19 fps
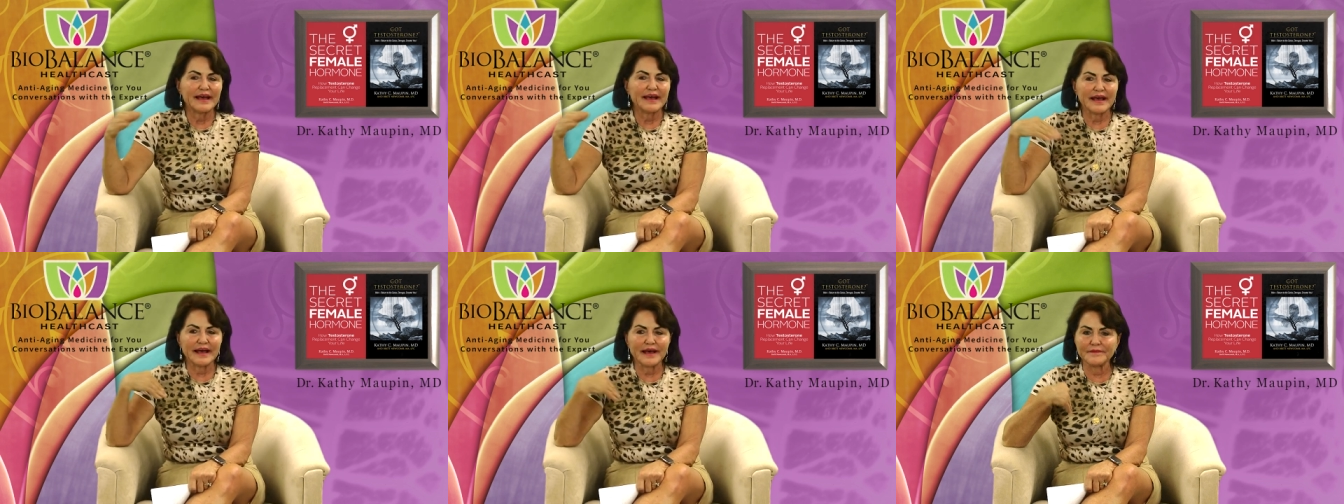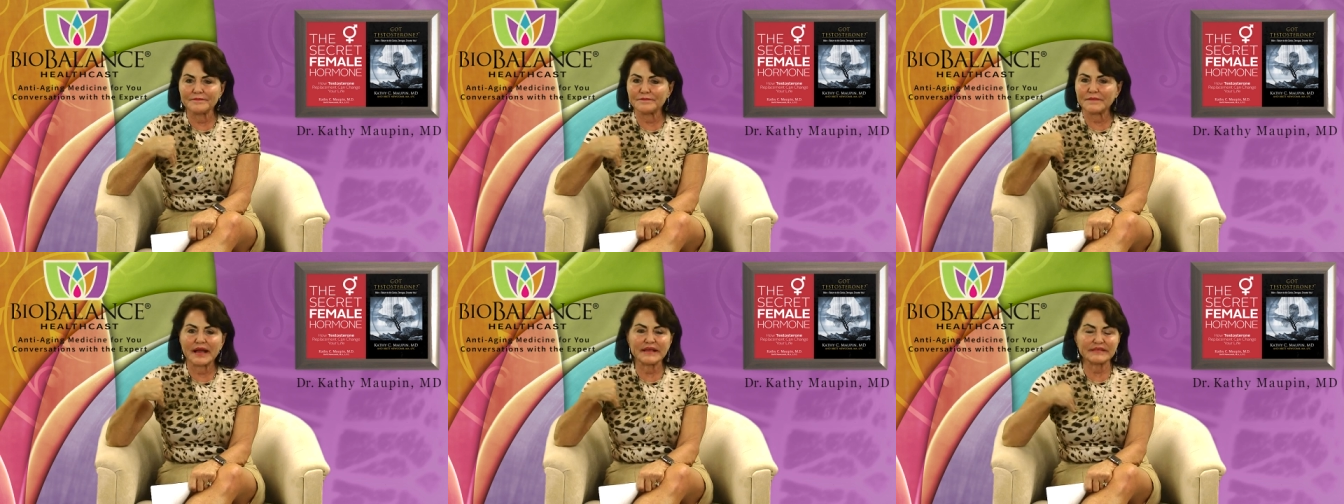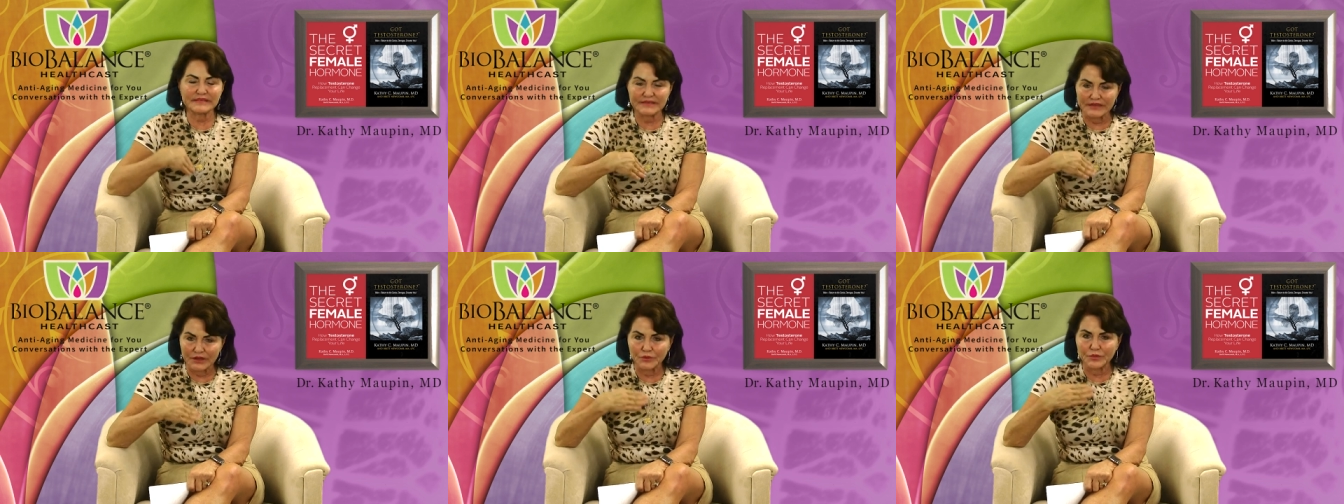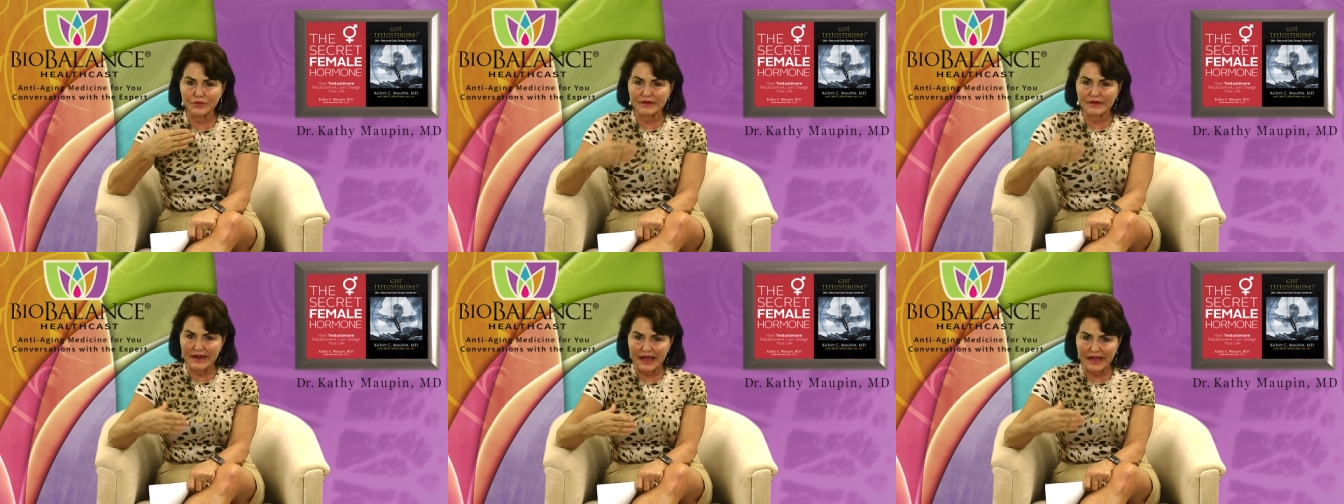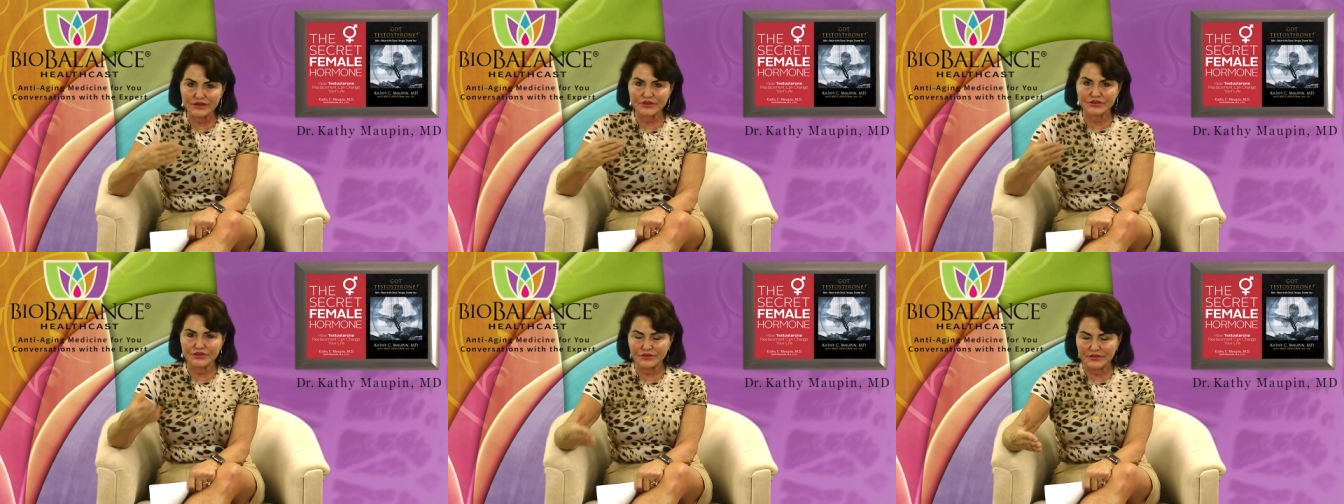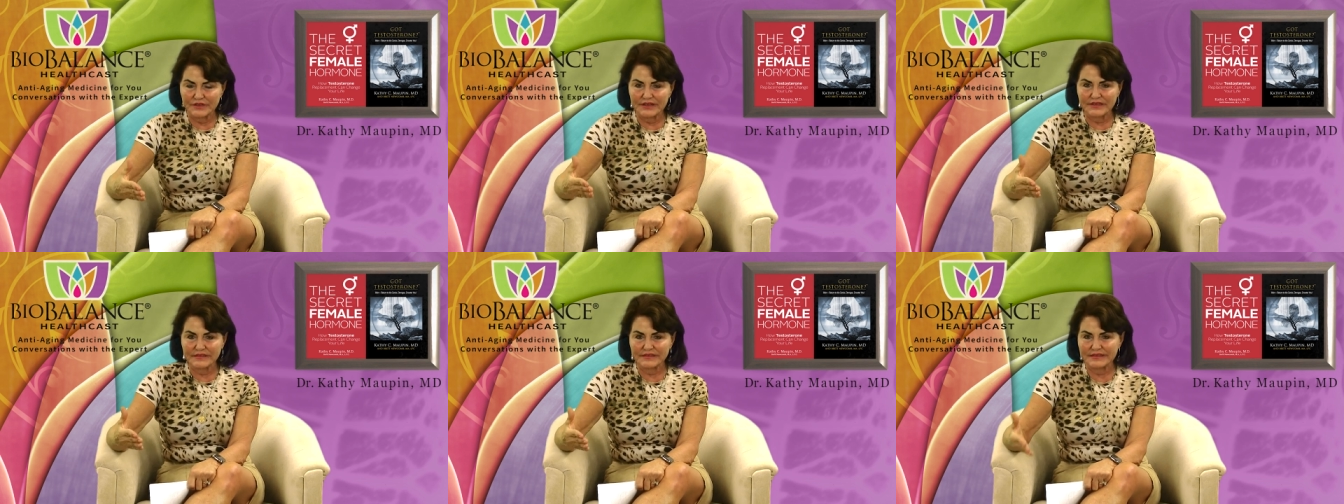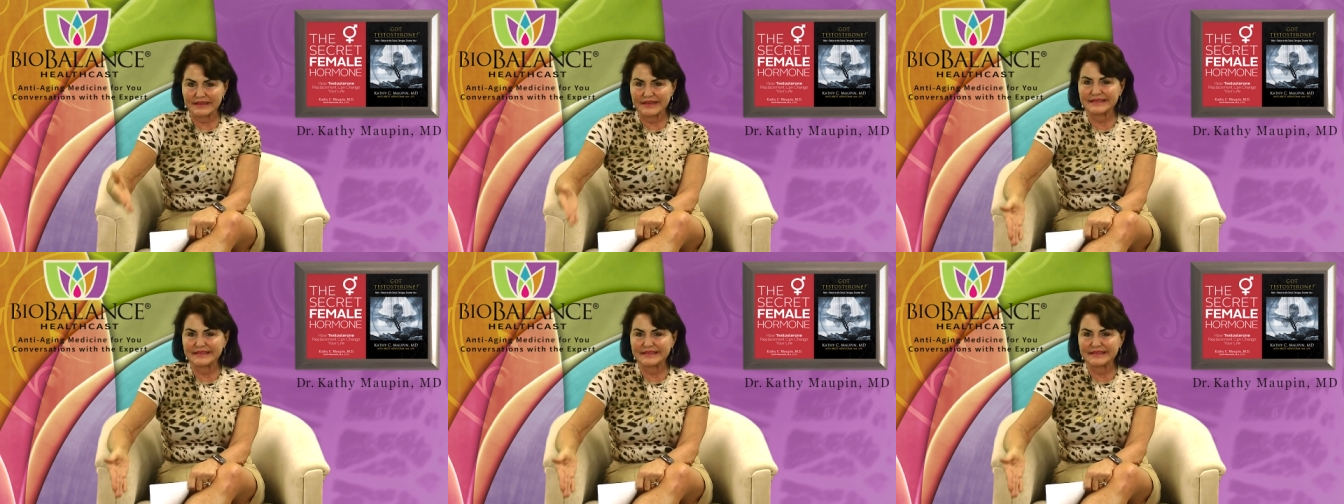Um, I still would not do this